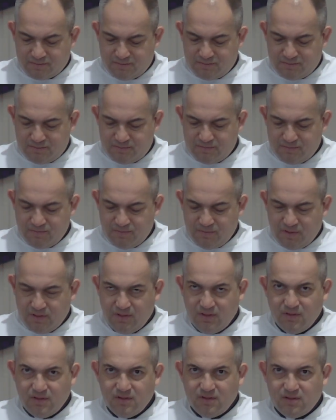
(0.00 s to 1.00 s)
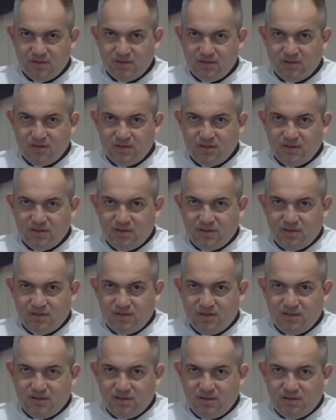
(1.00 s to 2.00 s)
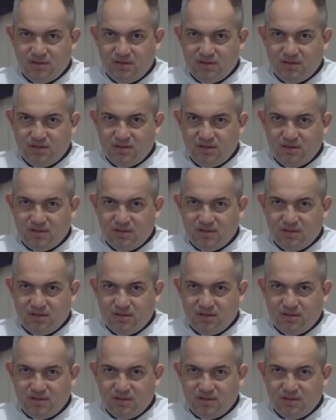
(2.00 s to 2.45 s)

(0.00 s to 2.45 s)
Nobody speaks.